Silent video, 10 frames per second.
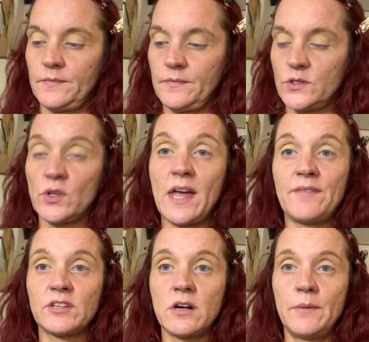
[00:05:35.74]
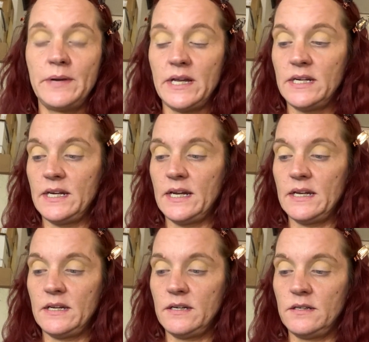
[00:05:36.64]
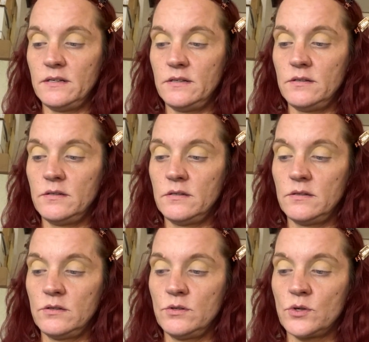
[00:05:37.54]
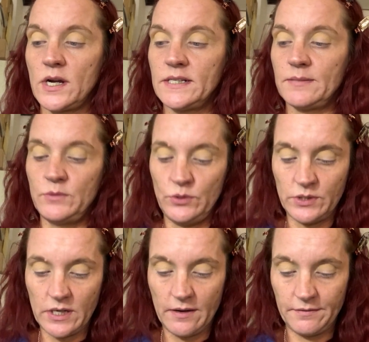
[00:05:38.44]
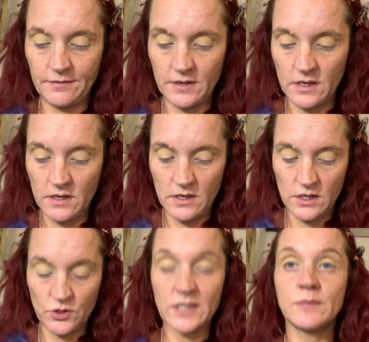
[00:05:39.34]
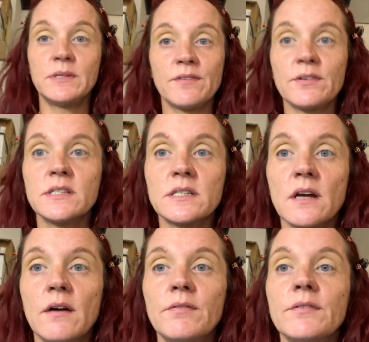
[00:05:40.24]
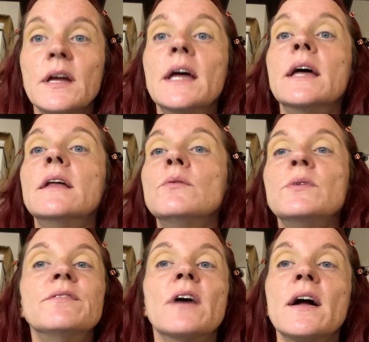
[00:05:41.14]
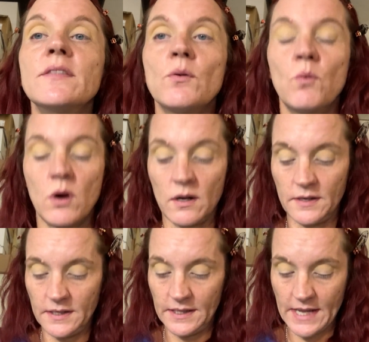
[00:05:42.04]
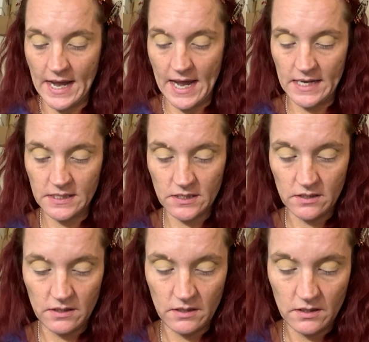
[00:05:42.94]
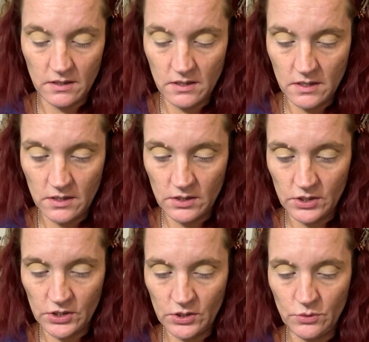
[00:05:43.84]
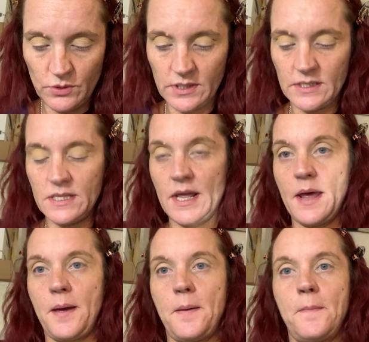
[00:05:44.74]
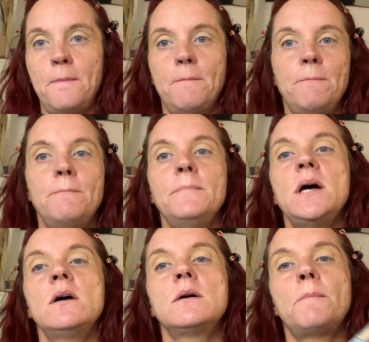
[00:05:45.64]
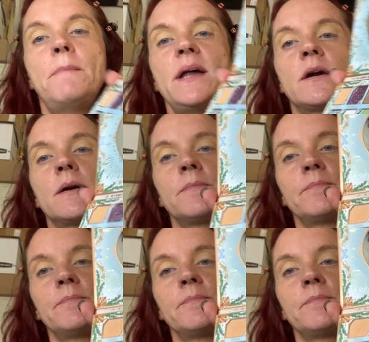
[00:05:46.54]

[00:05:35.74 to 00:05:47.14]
So they have to come in and try some new stuff, try some different stuff, and we find the one that suits them better.